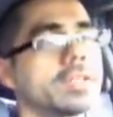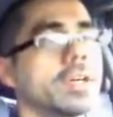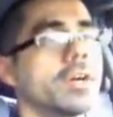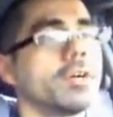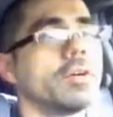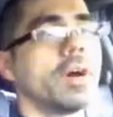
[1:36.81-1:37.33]

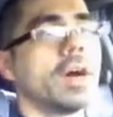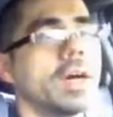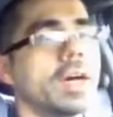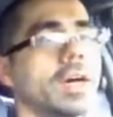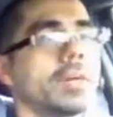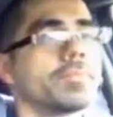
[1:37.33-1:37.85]
So
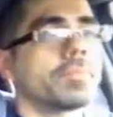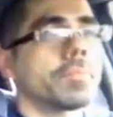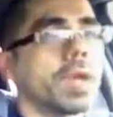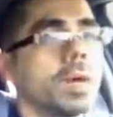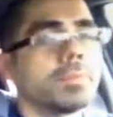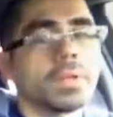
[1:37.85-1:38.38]

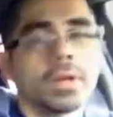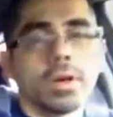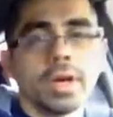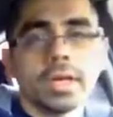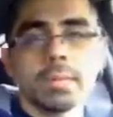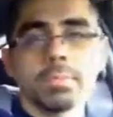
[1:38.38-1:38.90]
I'm going to
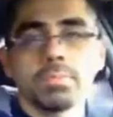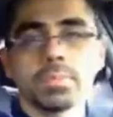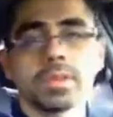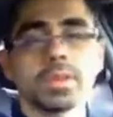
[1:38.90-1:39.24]
go ahead and